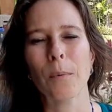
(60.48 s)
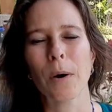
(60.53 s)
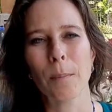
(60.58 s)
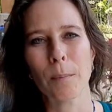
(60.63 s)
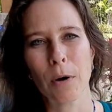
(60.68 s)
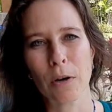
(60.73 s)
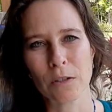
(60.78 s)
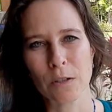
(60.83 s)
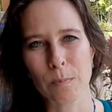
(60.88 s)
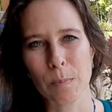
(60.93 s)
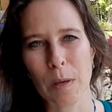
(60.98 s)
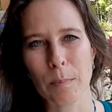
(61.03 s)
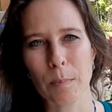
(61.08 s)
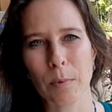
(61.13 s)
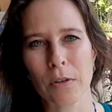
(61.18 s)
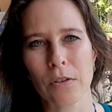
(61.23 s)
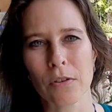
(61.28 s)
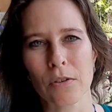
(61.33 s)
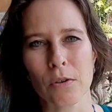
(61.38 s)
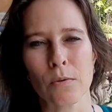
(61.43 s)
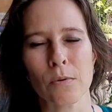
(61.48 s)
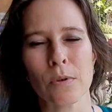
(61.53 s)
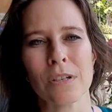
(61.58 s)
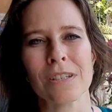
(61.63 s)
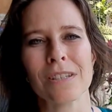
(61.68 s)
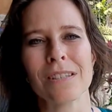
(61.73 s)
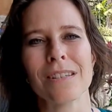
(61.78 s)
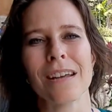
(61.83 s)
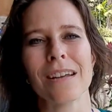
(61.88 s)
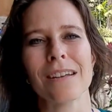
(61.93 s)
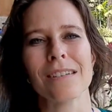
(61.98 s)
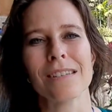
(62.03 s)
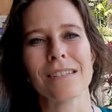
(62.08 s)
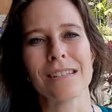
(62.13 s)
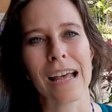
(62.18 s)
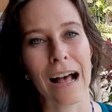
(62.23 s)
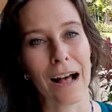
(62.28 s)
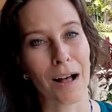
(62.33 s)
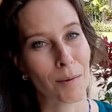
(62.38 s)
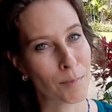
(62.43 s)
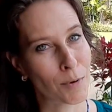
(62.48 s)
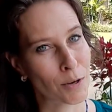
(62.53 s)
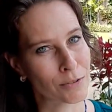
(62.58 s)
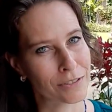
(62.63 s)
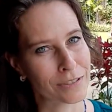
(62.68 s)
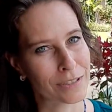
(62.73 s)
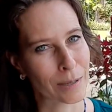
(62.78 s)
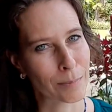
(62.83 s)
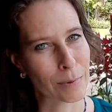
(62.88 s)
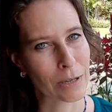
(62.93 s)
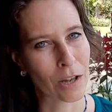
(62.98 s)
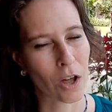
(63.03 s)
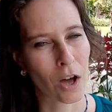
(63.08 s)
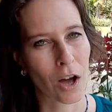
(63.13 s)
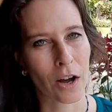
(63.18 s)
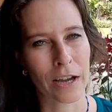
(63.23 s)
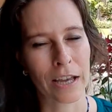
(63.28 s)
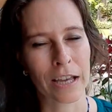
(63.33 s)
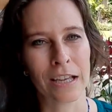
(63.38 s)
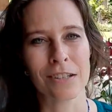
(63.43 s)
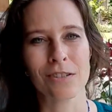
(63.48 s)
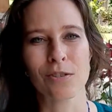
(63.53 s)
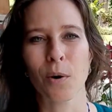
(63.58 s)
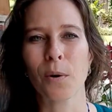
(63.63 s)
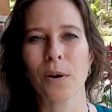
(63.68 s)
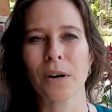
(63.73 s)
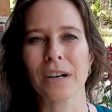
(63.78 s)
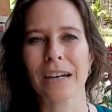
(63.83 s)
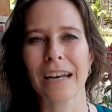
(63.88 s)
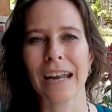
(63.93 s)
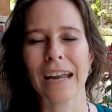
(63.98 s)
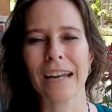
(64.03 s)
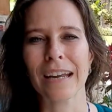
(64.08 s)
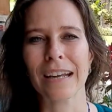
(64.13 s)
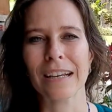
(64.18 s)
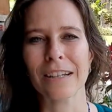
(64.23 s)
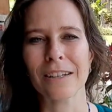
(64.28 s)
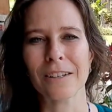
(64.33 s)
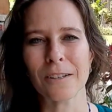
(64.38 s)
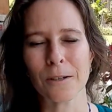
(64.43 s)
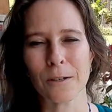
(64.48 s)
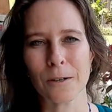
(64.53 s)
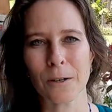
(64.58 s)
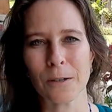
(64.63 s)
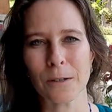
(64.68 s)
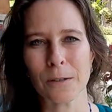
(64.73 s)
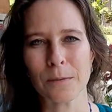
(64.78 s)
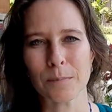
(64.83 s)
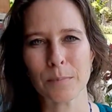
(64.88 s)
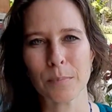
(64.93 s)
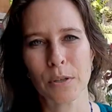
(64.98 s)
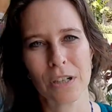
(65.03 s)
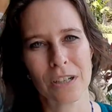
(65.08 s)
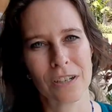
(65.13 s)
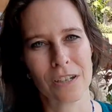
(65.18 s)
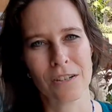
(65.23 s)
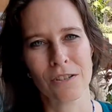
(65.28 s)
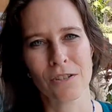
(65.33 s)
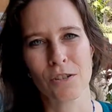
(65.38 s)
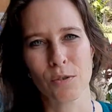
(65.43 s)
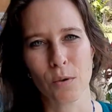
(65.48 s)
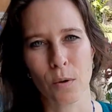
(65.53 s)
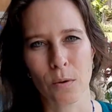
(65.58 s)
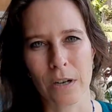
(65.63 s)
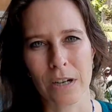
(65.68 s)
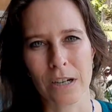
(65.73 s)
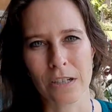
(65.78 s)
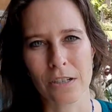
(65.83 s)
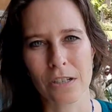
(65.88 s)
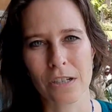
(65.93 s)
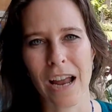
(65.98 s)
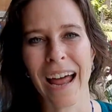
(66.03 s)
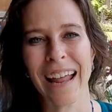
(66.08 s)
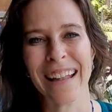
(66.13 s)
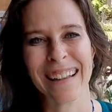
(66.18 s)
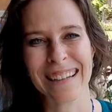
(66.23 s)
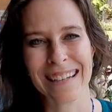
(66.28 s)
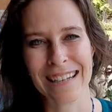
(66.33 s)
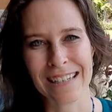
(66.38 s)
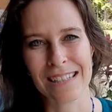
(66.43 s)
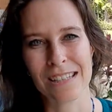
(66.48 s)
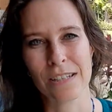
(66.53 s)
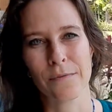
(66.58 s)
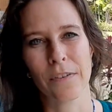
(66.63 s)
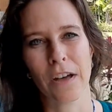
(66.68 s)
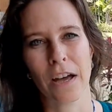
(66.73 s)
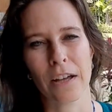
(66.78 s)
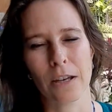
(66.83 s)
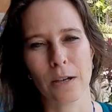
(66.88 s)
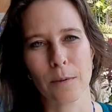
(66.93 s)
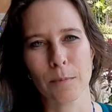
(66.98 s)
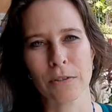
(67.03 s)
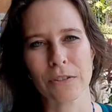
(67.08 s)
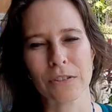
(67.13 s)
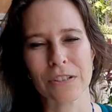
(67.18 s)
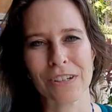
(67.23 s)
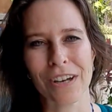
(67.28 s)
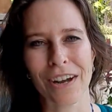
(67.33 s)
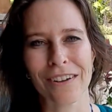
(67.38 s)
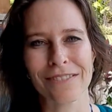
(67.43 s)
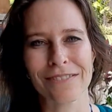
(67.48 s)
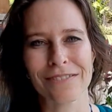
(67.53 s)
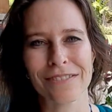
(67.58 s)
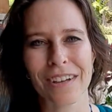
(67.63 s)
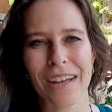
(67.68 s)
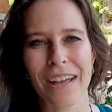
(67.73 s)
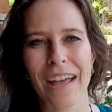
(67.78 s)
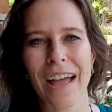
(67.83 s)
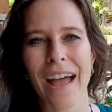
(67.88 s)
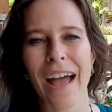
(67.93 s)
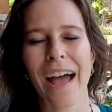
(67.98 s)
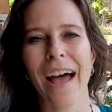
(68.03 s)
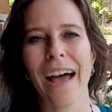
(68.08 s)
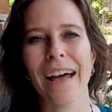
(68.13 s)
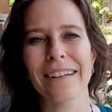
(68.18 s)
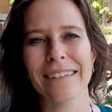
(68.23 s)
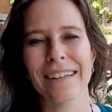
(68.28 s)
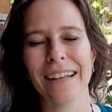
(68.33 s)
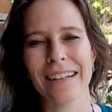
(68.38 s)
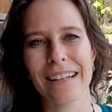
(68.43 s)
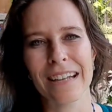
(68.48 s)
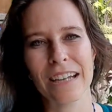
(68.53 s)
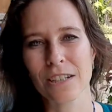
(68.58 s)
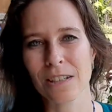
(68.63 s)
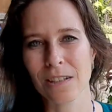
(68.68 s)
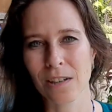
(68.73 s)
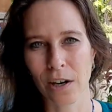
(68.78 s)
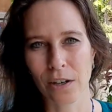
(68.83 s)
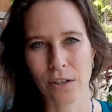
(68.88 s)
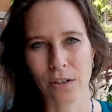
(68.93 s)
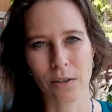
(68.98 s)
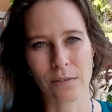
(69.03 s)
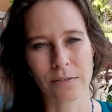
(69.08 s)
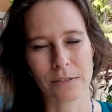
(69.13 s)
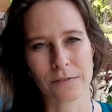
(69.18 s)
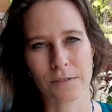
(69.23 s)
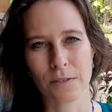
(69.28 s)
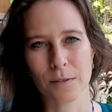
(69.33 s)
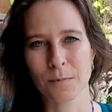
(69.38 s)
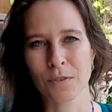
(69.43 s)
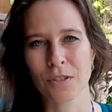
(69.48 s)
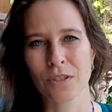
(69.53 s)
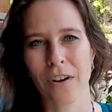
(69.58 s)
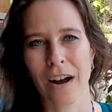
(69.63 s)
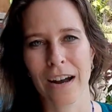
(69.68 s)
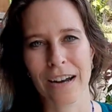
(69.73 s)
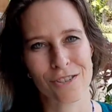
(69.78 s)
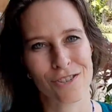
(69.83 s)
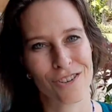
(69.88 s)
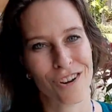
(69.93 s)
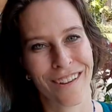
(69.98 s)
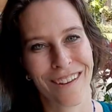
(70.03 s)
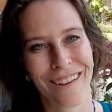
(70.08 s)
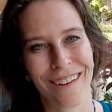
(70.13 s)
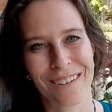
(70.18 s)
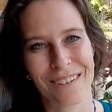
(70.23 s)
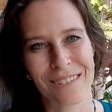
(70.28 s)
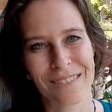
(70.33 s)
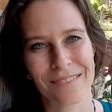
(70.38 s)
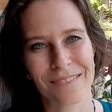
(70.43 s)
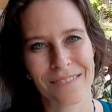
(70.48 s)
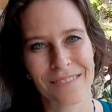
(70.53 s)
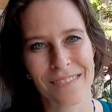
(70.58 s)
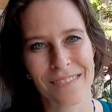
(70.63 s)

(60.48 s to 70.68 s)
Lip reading: what most people do is they sell most of their belongings, or they, put it in storage, at least the valuable stuff, and then they start over from scratch here.